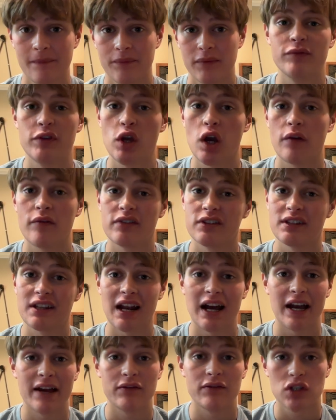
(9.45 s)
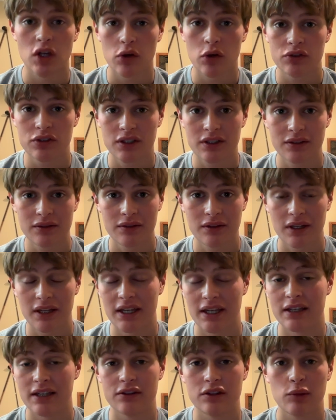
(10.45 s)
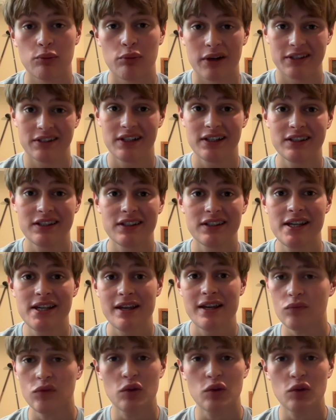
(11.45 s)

The office that I have chosen is the Presidency.